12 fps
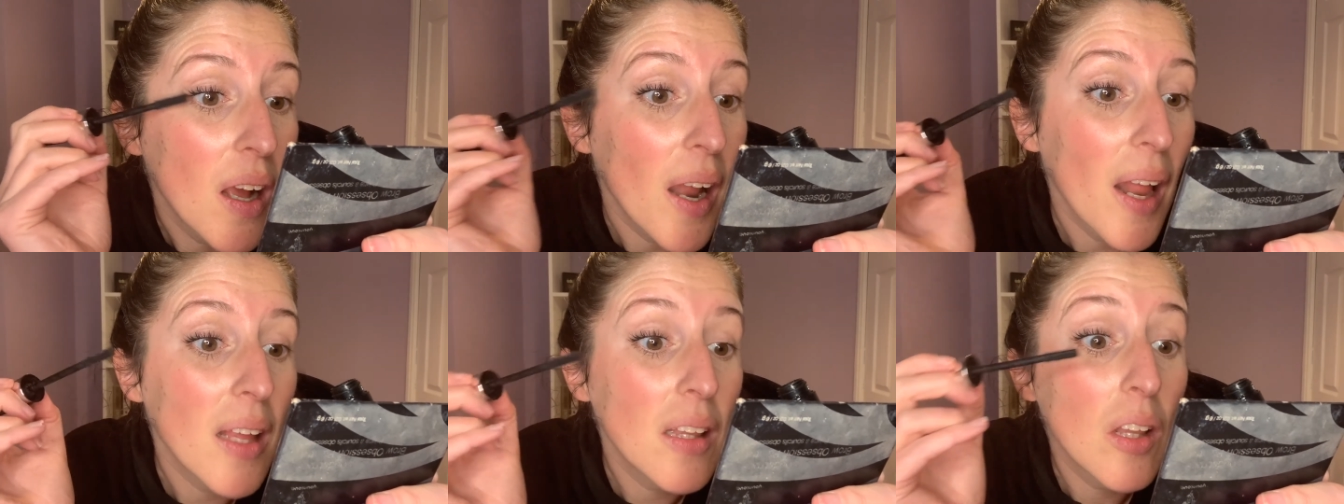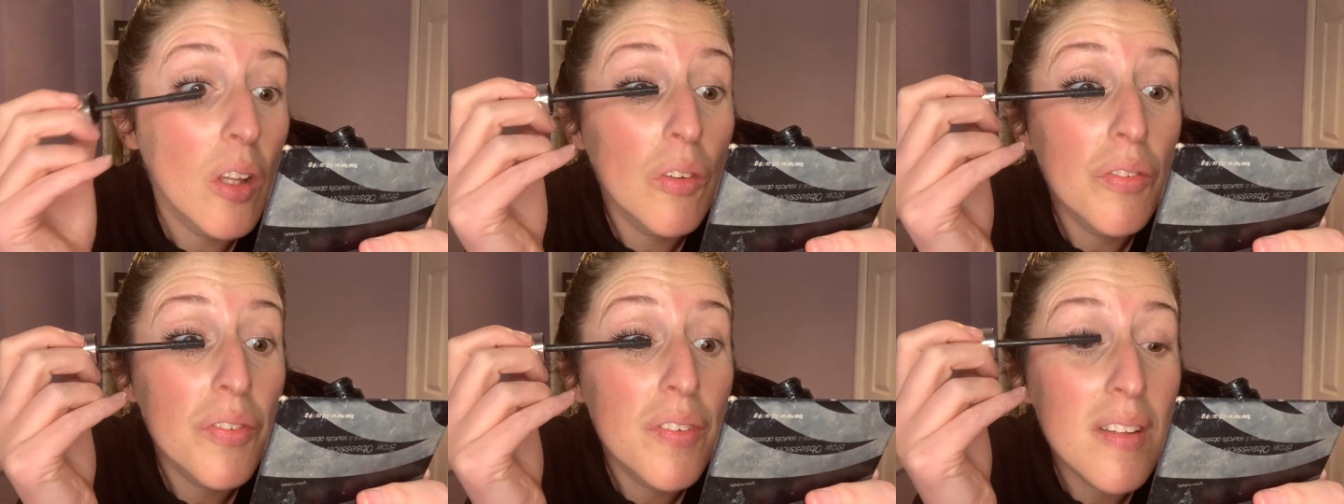And I
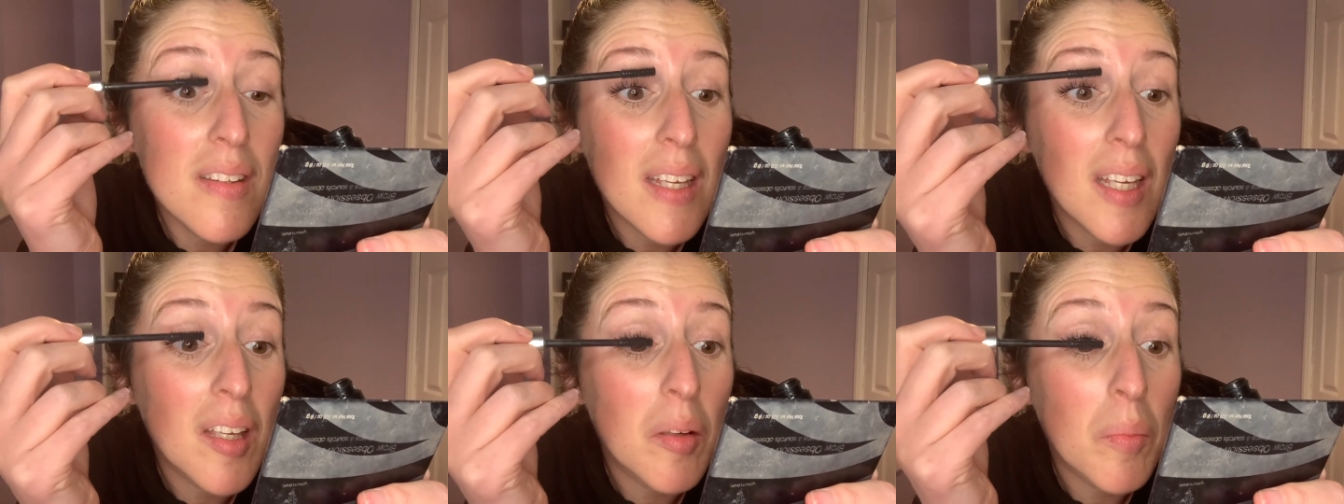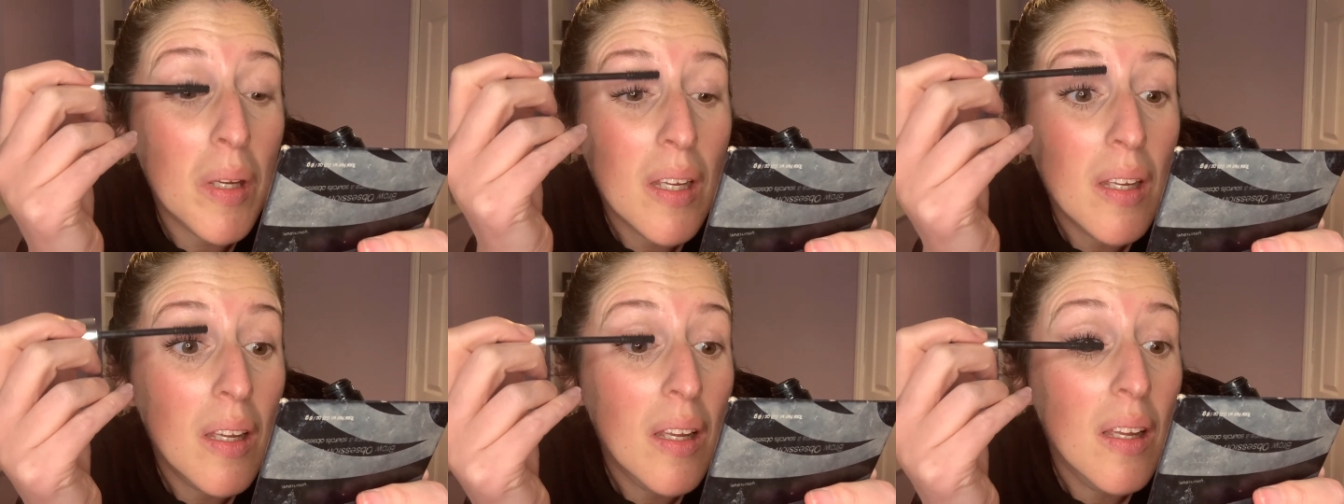love to team
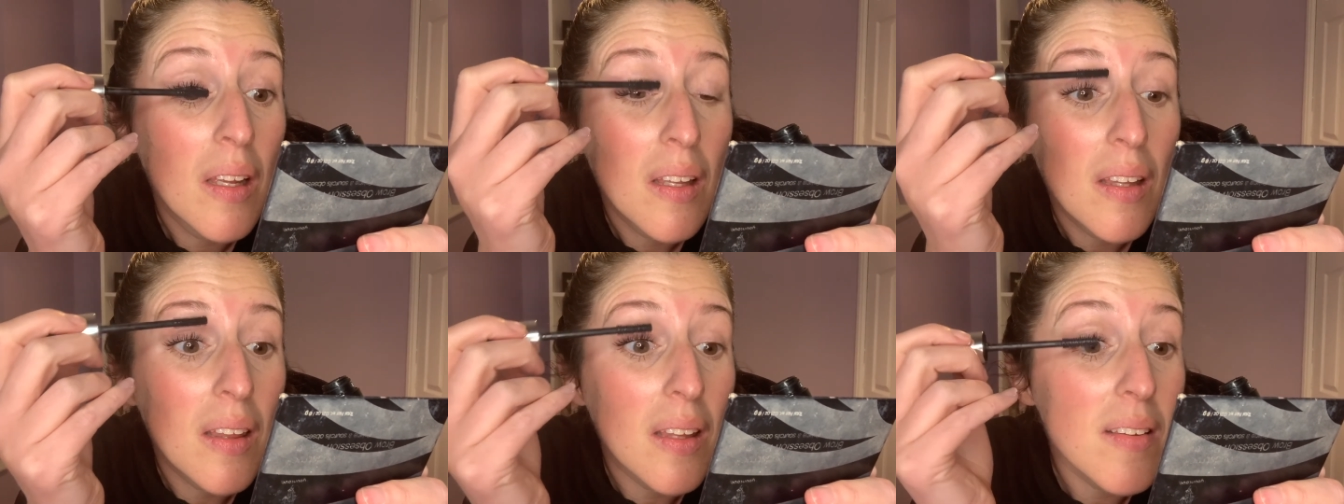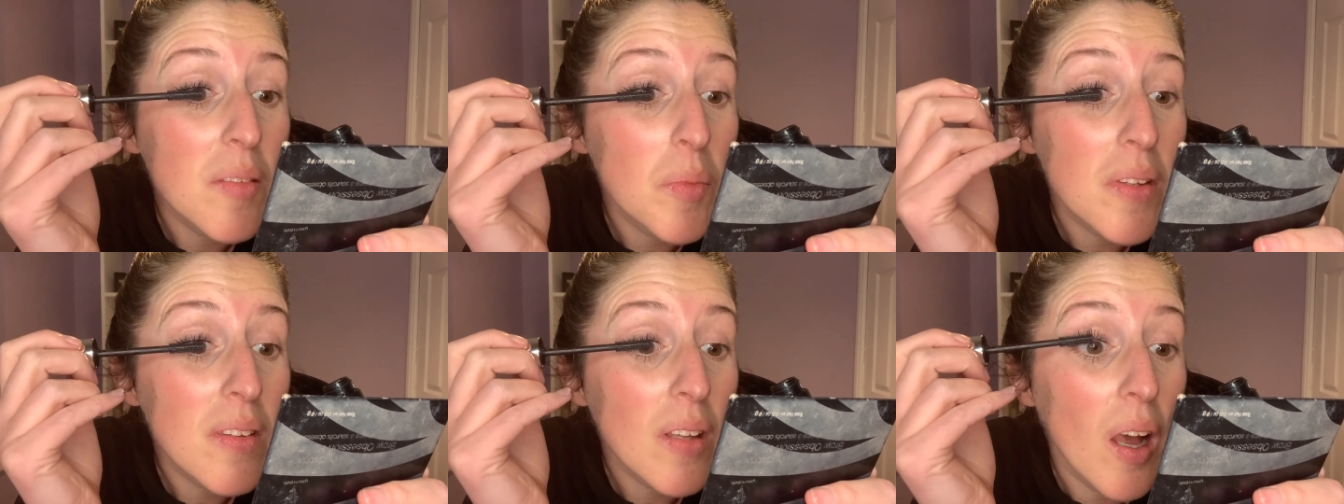this
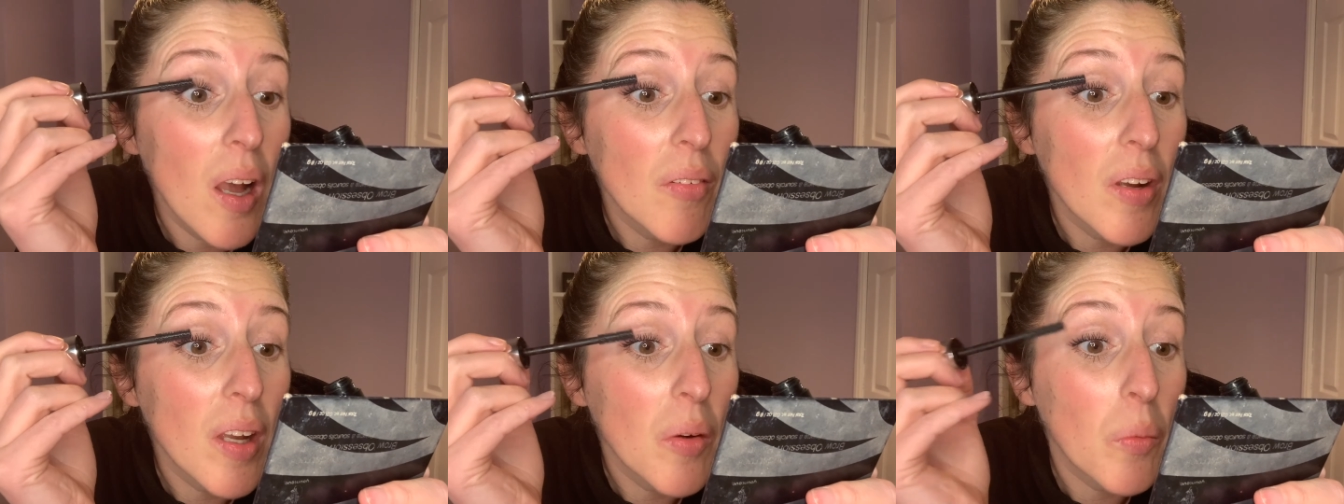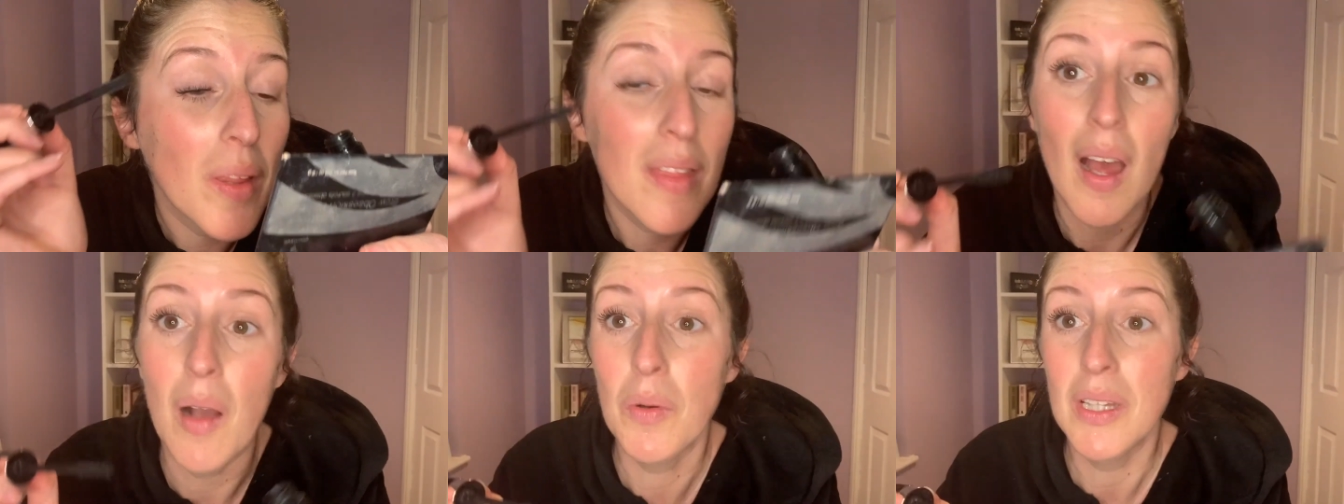mascara with
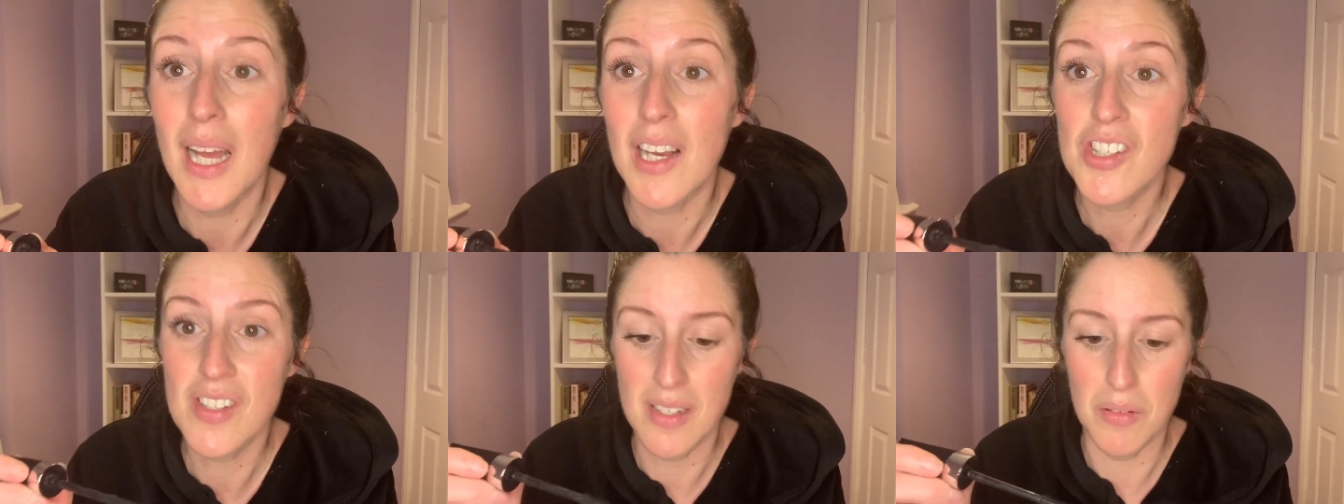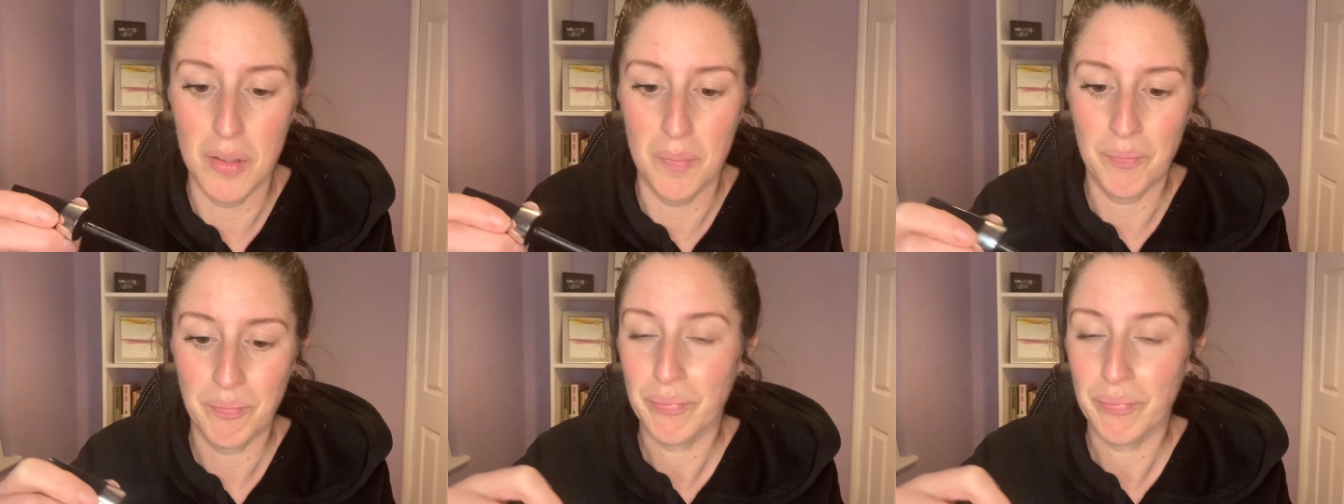our lash serum